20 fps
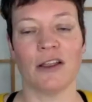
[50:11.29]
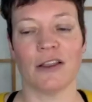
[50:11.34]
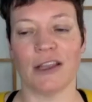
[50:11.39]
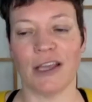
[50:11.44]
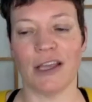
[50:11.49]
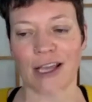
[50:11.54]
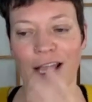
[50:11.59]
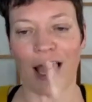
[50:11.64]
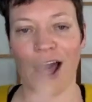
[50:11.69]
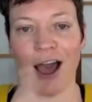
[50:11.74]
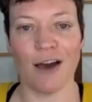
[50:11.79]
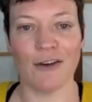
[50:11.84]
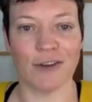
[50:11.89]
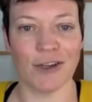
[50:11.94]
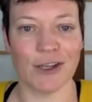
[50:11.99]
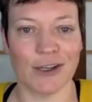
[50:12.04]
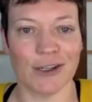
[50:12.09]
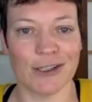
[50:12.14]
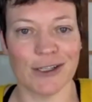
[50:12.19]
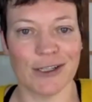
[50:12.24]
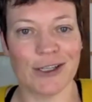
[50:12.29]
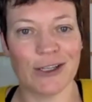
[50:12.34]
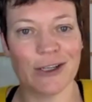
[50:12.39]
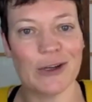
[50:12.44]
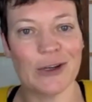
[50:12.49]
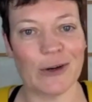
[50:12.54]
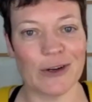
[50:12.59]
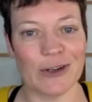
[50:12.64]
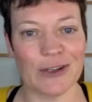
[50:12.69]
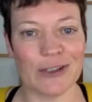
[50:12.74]
like having you
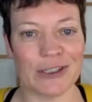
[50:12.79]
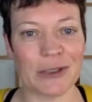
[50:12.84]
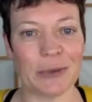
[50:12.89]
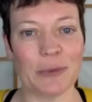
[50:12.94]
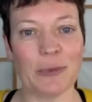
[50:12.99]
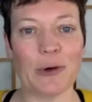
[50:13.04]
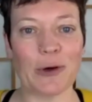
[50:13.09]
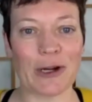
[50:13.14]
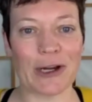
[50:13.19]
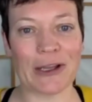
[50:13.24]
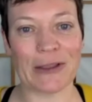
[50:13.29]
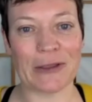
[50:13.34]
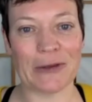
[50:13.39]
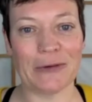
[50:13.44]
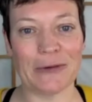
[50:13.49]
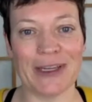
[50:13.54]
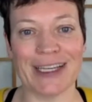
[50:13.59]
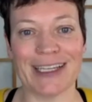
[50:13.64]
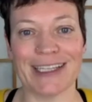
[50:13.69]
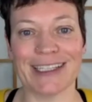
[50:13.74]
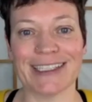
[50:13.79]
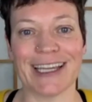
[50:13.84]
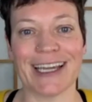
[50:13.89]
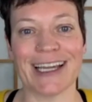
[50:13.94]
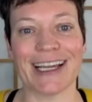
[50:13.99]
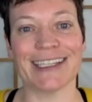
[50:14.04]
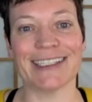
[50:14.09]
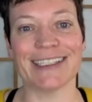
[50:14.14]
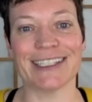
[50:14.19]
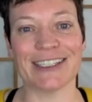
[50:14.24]
know support in the wings i
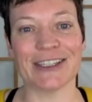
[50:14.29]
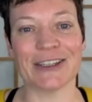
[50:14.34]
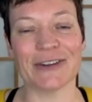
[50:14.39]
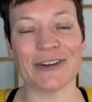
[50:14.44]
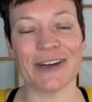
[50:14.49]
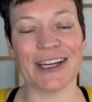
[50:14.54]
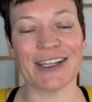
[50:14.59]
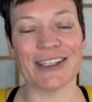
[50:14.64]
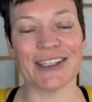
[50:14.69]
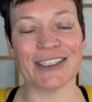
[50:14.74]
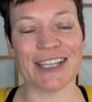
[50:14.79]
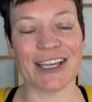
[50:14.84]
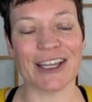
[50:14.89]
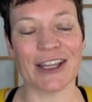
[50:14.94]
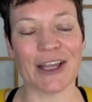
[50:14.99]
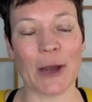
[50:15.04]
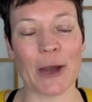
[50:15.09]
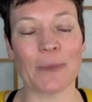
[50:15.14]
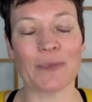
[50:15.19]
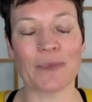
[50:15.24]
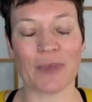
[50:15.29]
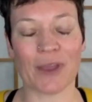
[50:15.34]
guess is the way i'll say that